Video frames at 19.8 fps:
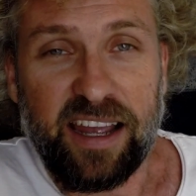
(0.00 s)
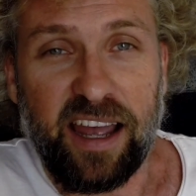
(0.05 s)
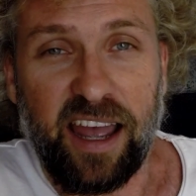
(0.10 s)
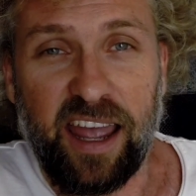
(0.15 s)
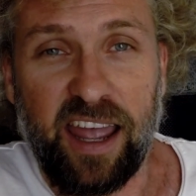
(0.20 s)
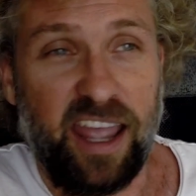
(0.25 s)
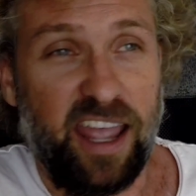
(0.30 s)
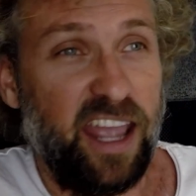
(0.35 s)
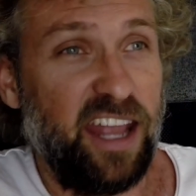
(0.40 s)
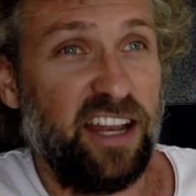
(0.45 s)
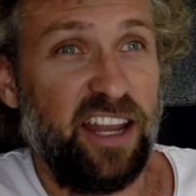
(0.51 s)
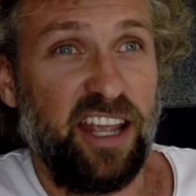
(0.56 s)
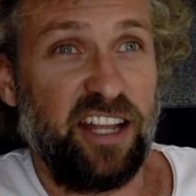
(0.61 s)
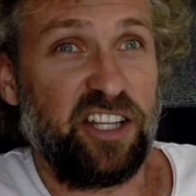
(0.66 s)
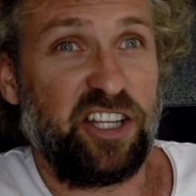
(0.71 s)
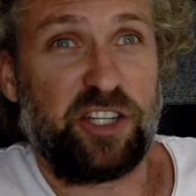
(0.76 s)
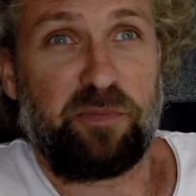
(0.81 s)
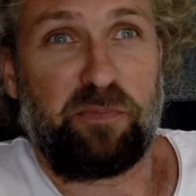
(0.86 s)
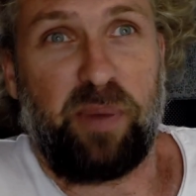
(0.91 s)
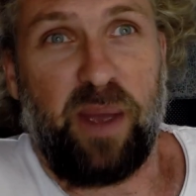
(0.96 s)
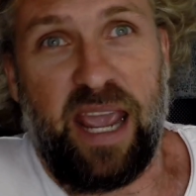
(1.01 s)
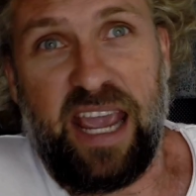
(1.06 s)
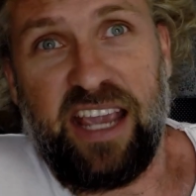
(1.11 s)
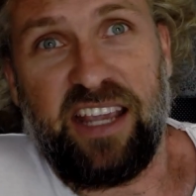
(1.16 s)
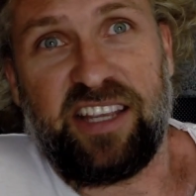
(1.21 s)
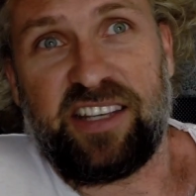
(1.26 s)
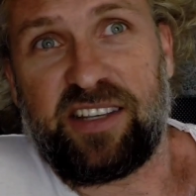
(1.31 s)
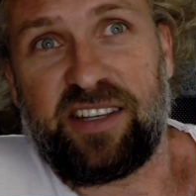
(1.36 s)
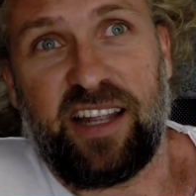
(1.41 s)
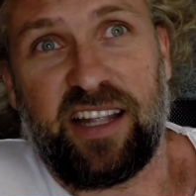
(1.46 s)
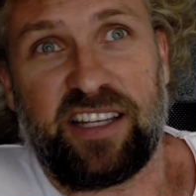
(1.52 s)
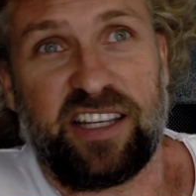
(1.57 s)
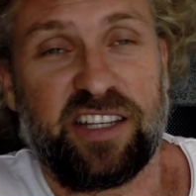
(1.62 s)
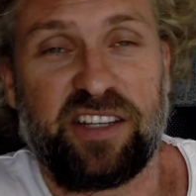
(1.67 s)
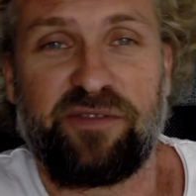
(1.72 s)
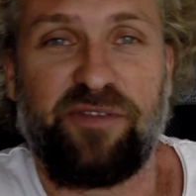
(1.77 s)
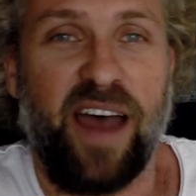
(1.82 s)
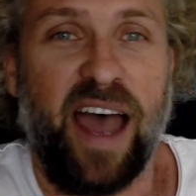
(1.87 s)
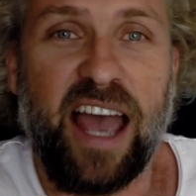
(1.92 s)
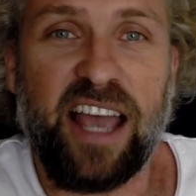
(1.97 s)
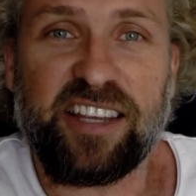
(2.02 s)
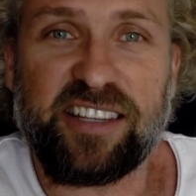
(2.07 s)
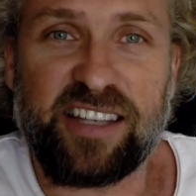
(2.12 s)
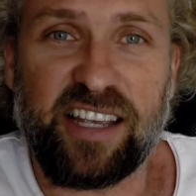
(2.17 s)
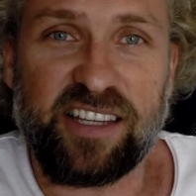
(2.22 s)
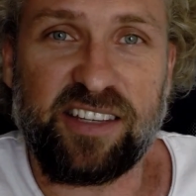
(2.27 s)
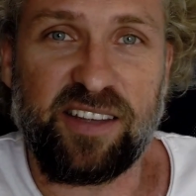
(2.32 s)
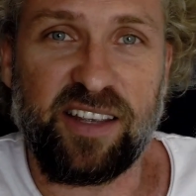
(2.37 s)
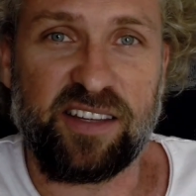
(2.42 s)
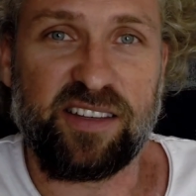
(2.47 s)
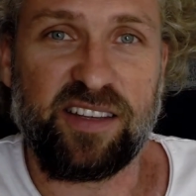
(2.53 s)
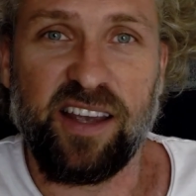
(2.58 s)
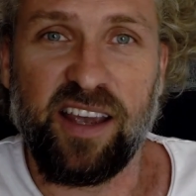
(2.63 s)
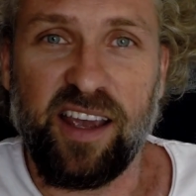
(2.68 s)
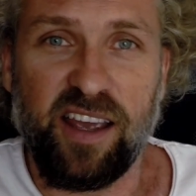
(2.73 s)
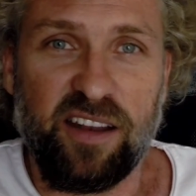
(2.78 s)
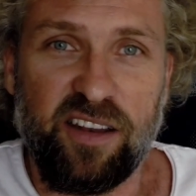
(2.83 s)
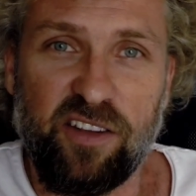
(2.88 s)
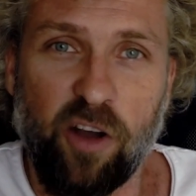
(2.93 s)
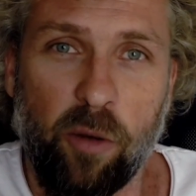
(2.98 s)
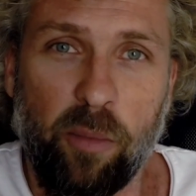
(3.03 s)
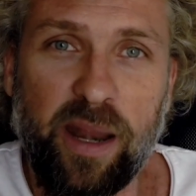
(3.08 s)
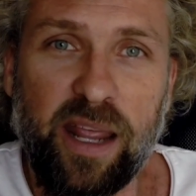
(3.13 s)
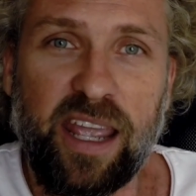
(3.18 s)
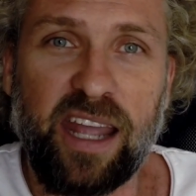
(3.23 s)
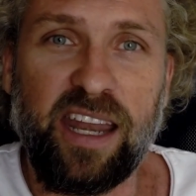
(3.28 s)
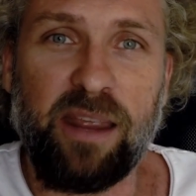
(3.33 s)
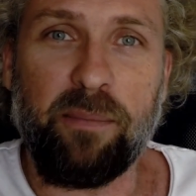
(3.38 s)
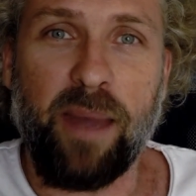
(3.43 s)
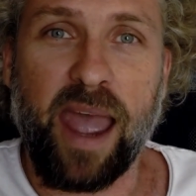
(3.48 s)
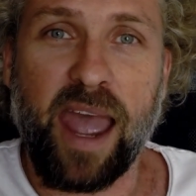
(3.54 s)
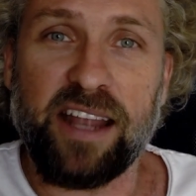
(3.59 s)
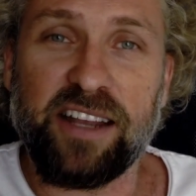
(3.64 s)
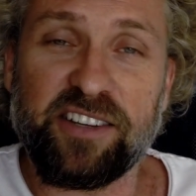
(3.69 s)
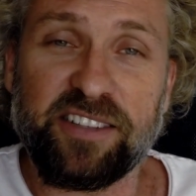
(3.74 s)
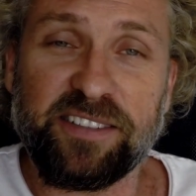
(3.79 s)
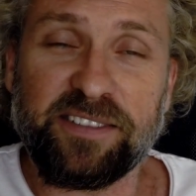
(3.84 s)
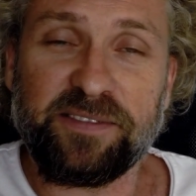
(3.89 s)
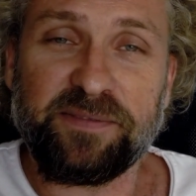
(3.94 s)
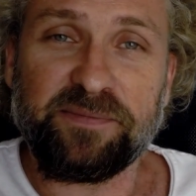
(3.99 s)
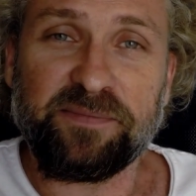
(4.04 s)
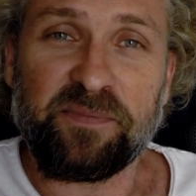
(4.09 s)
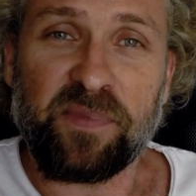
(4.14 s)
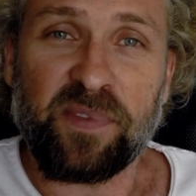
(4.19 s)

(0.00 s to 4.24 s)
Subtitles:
in space that's as vast as nobody can imagine.